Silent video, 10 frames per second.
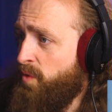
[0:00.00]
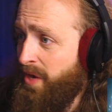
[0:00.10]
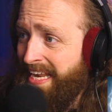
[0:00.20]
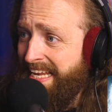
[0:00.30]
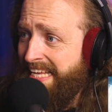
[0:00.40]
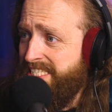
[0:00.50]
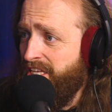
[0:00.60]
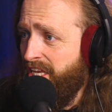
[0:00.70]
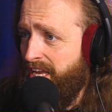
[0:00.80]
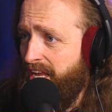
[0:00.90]
Or at
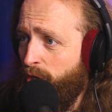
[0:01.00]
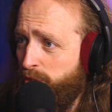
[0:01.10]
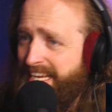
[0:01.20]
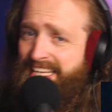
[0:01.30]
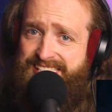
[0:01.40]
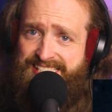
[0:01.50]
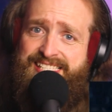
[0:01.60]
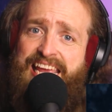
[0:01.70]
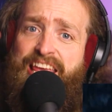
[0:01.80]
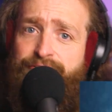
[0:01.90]
least it looks like a
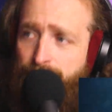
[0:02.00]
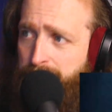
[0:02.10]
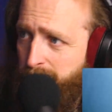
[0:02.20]
scene from the